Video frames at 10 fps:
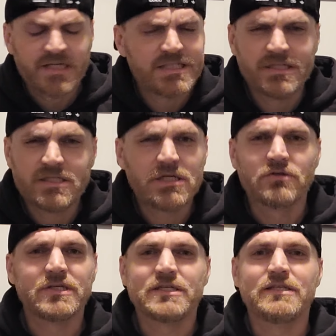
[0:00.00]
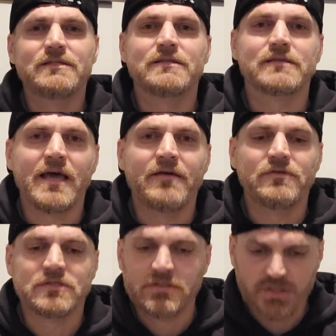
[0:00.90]
she showed that she's a
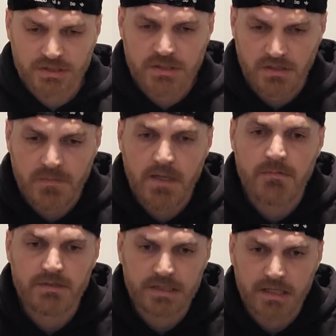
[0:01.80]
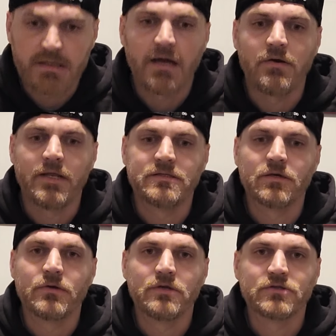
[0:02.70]
savage and she's going to be able to take down
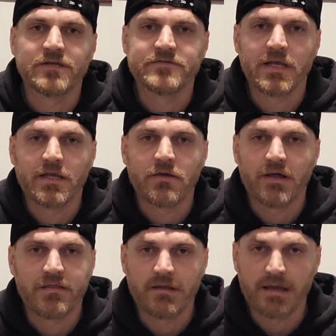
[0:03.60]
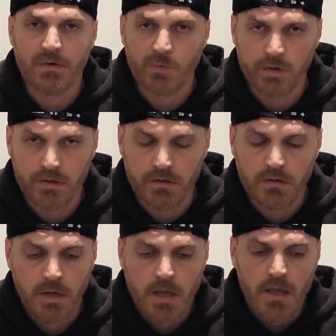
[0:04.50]
Antonio Shevchenko, I think, at
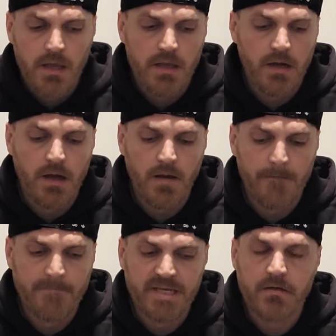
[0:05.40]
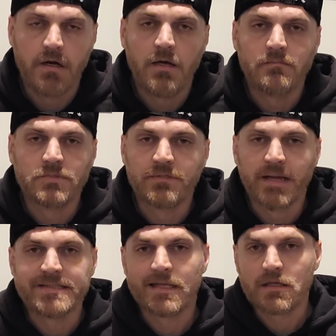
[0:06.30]
will and uh, beat her up. She
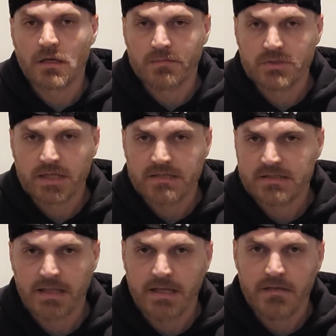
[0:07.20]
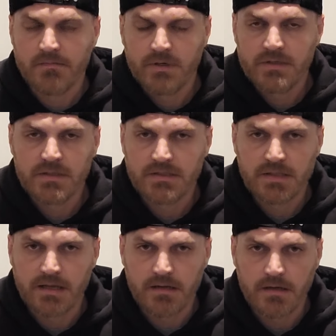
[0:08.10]
might take a couple shots standing, but she's
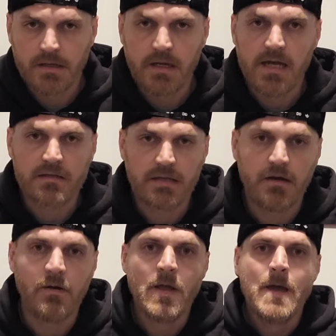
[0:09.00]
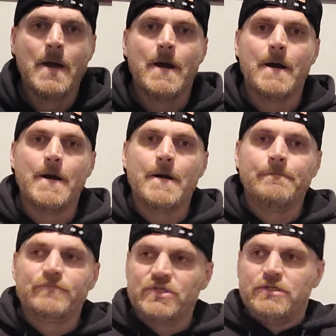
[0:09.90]
not going to get knocked out. Uh,
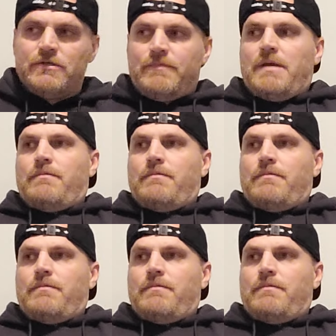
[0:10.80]
she should be